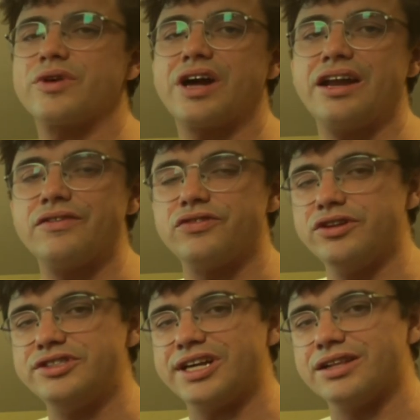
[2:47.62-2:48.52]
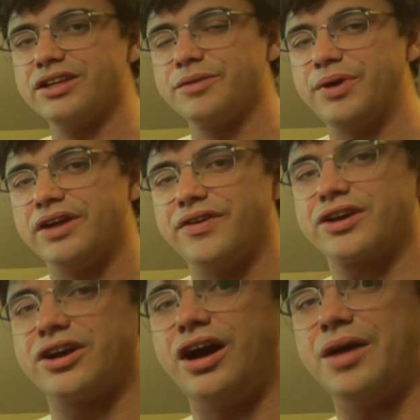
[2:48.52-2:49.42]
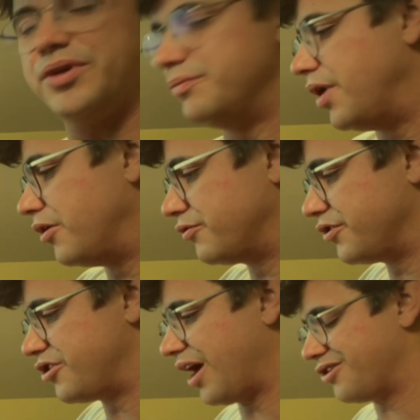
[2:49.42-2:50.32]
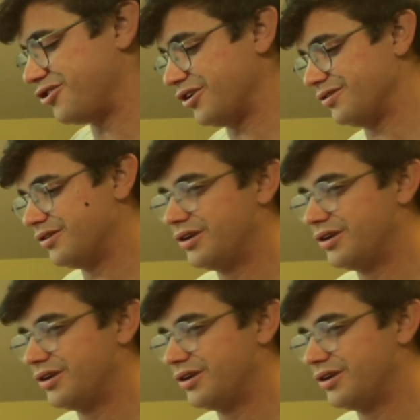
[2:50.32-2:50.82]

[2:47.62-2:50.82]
kind of losing a little bit of our common mode rejection.